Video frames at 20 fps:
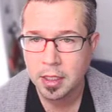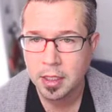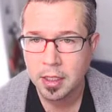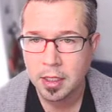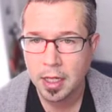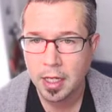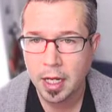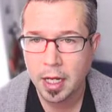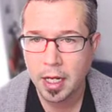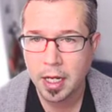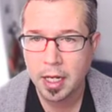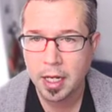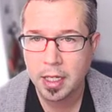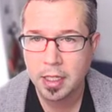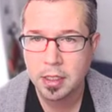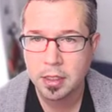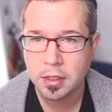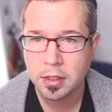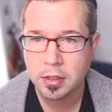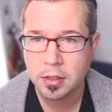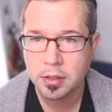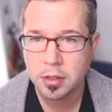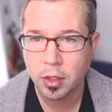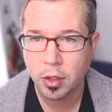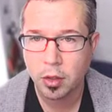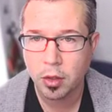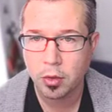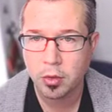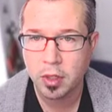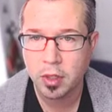and
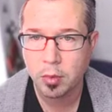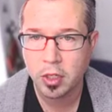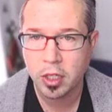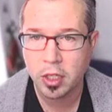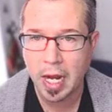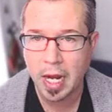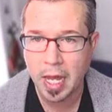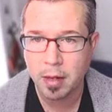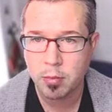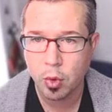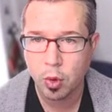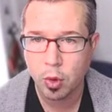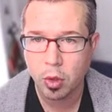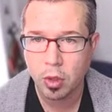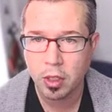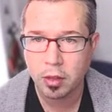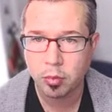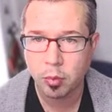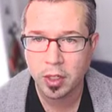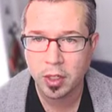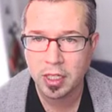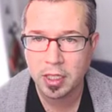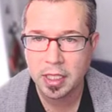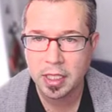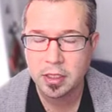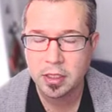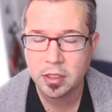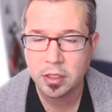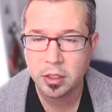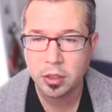so then we could add more if we
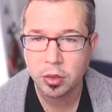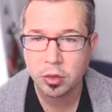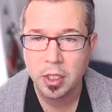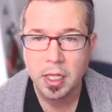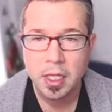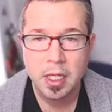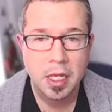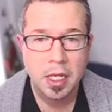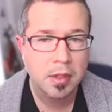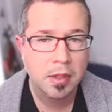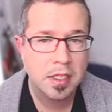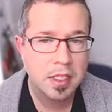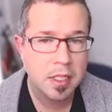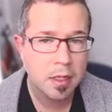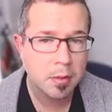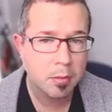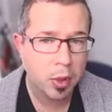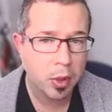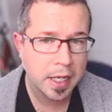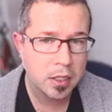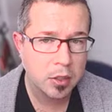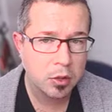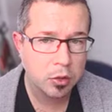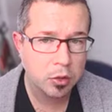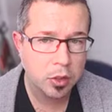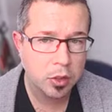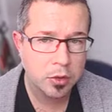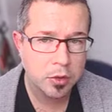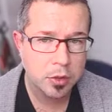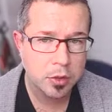need to. If this is a brand new
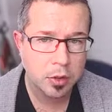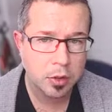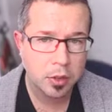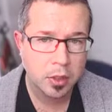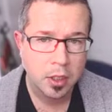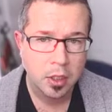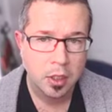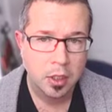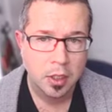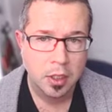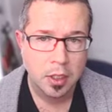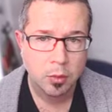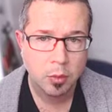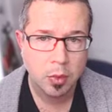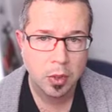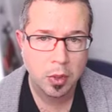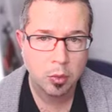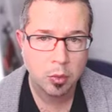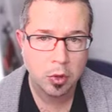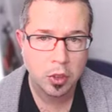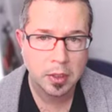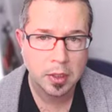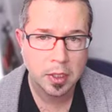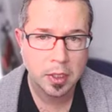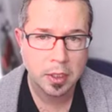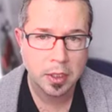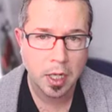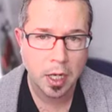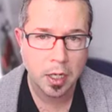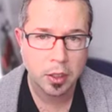user, we would
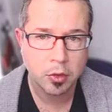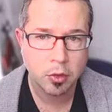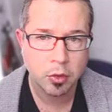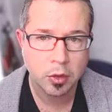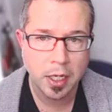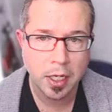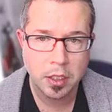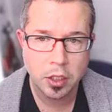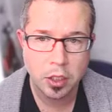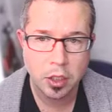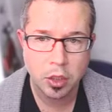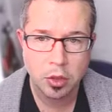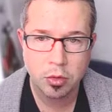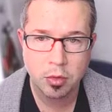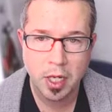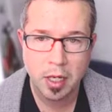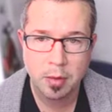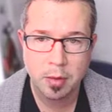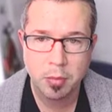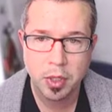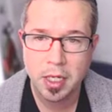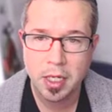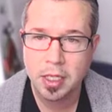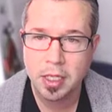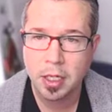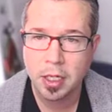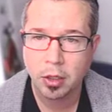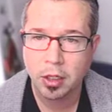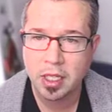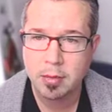click on create new and put in
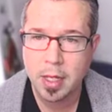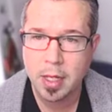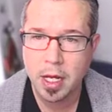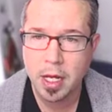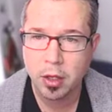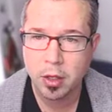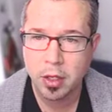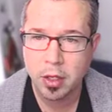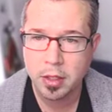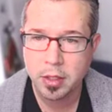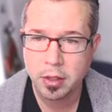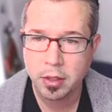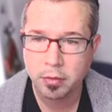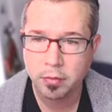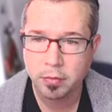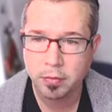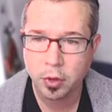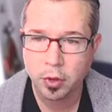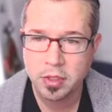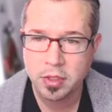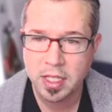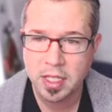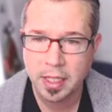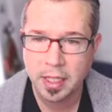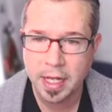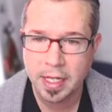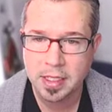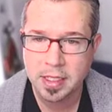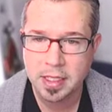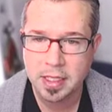their email, the first and
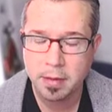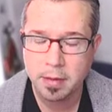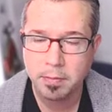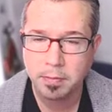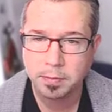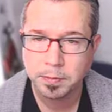last name.